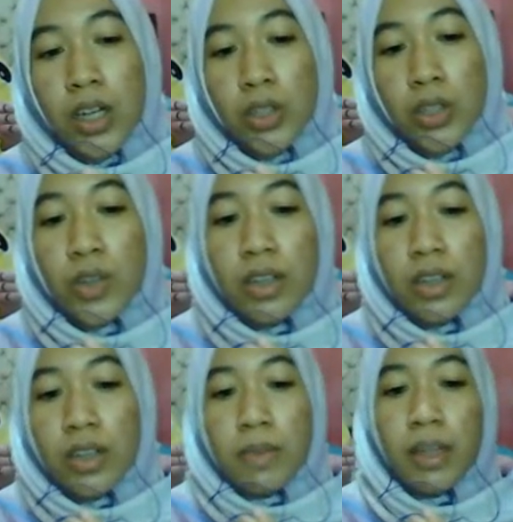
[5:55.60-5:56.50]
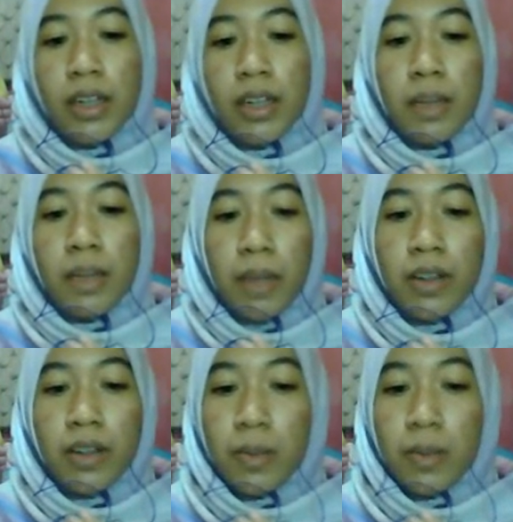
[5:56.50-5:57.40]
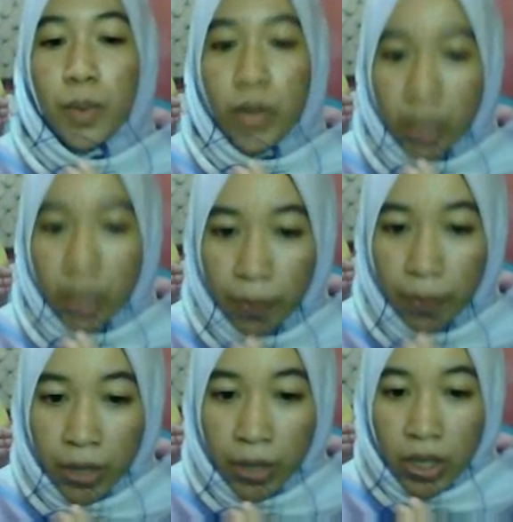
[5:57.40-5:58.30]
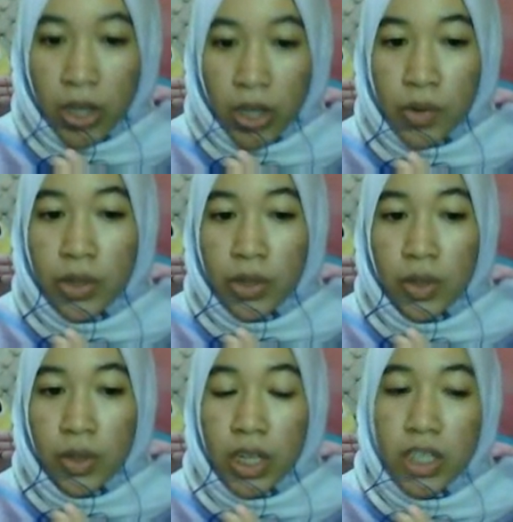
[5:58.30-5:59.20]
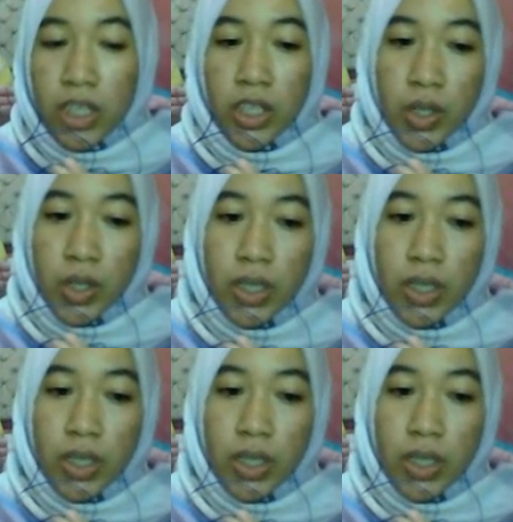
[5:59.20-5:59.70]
200 male employees. You want to ensure